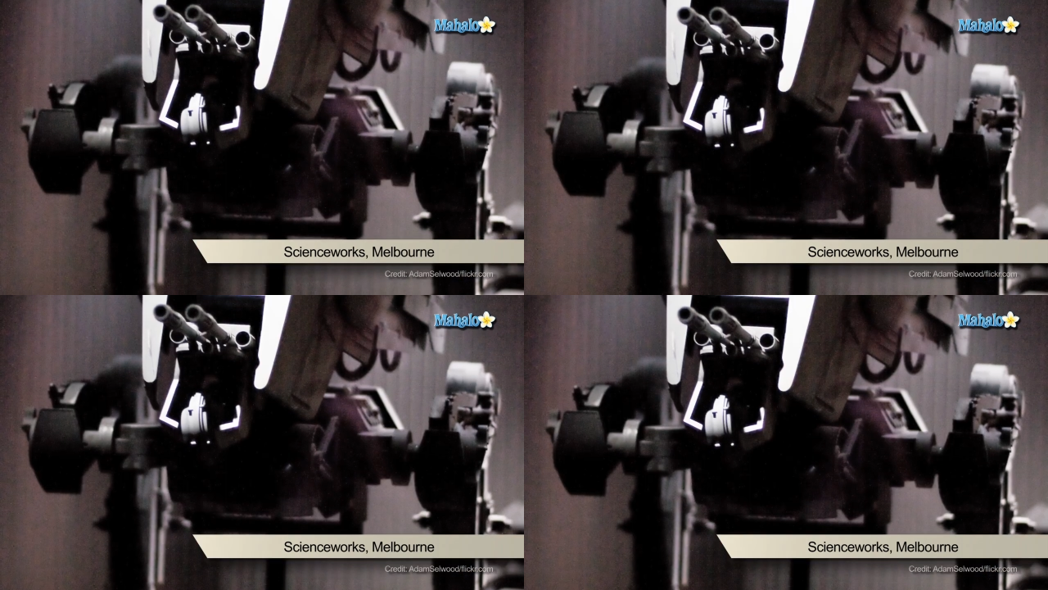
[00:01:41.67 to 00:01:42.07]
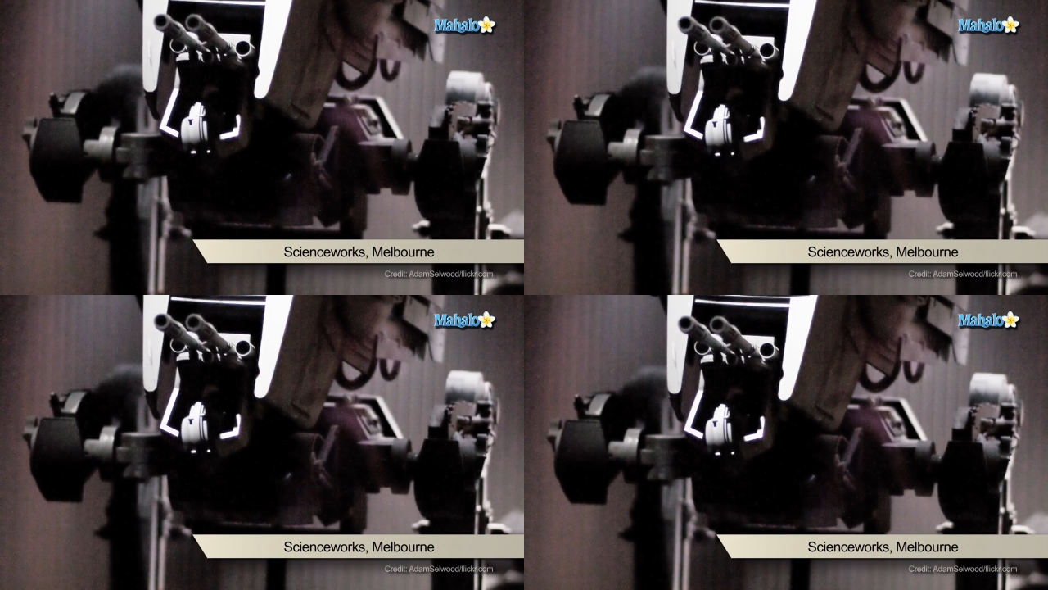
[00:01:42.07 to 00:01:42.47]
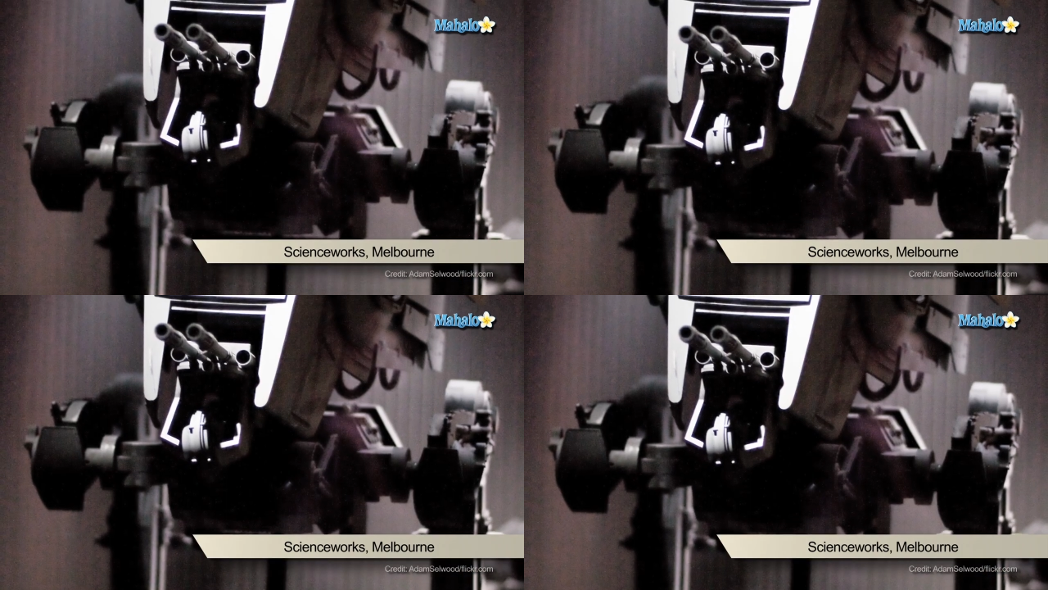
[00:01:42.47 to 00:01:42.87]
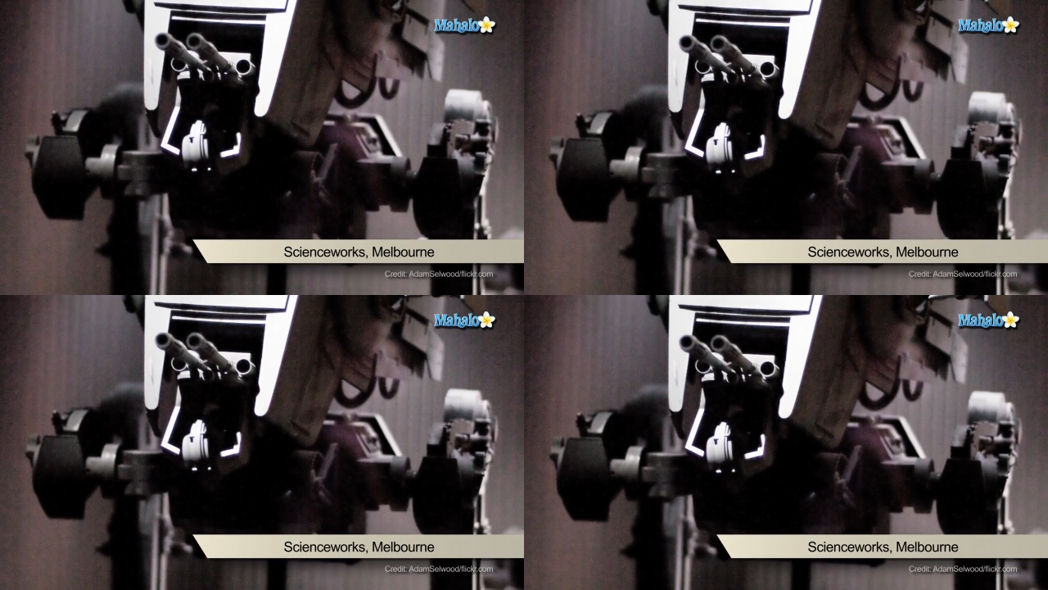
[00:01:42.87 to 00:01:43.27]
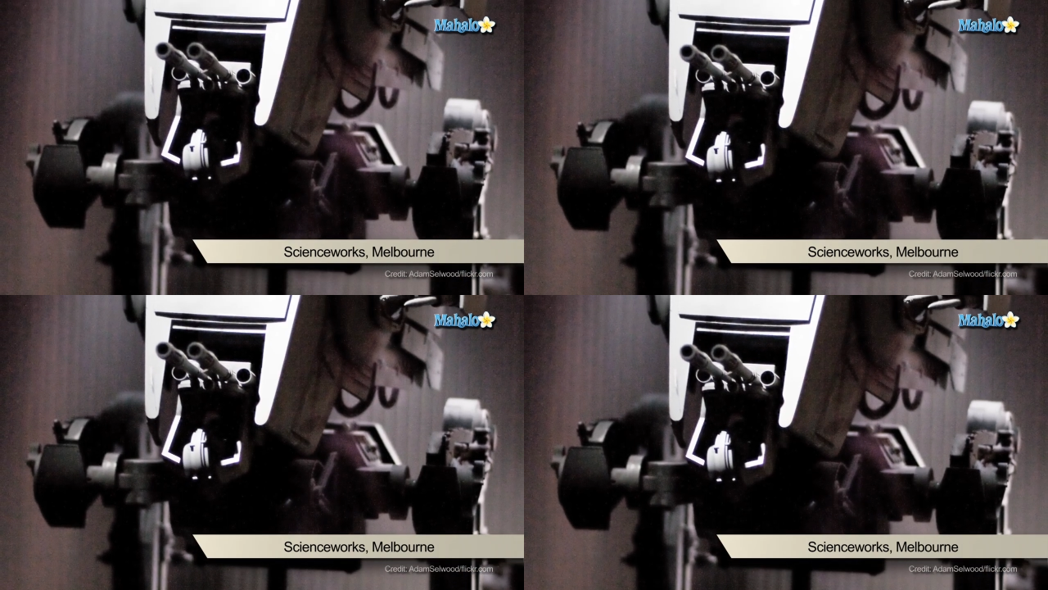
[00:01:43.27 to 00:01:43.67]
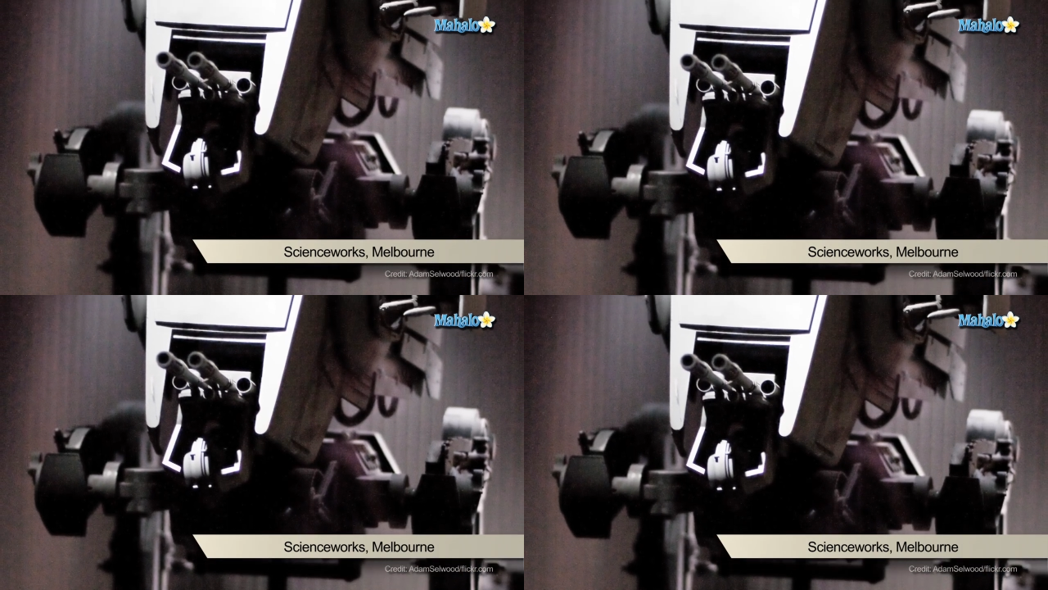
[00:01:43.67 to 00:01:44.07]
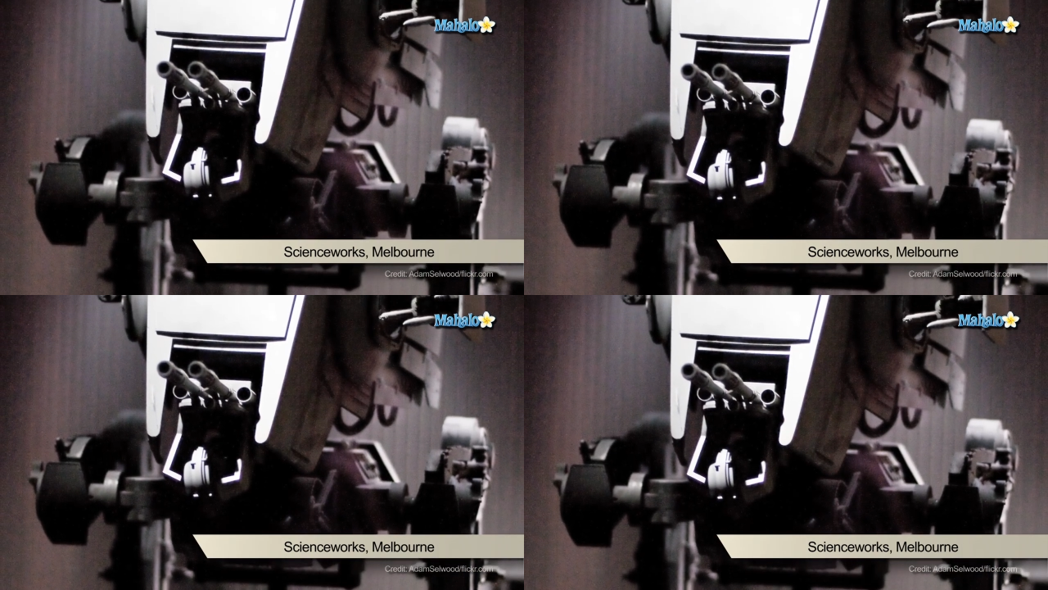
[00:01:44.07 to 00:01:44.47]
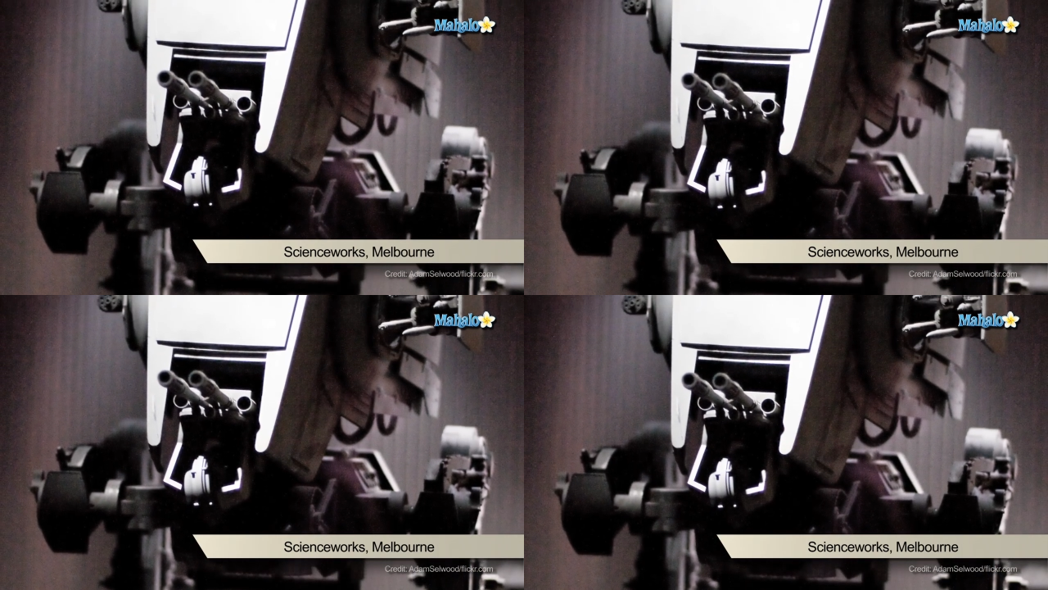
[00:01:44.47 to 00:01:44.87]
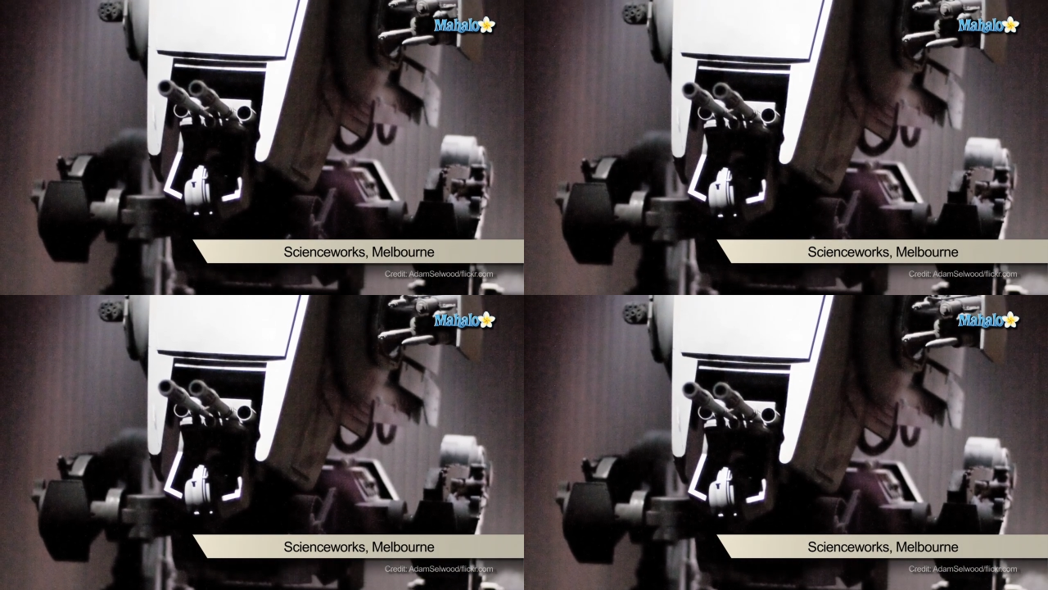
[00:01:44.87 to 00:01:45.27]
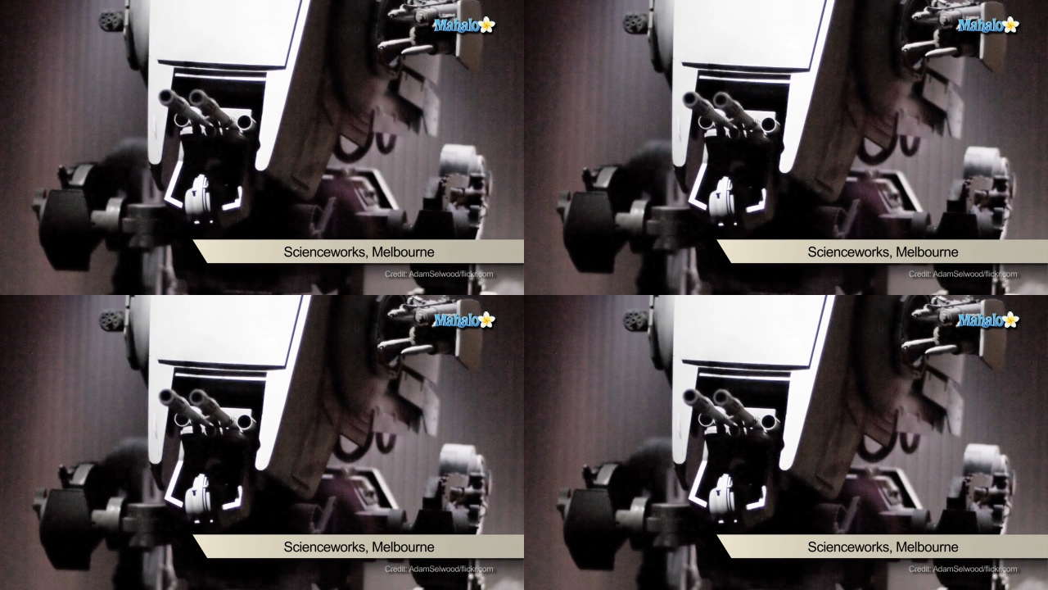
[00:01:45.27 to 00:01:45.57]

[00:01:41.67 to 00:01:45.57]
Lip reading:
[unreadable: no face in view]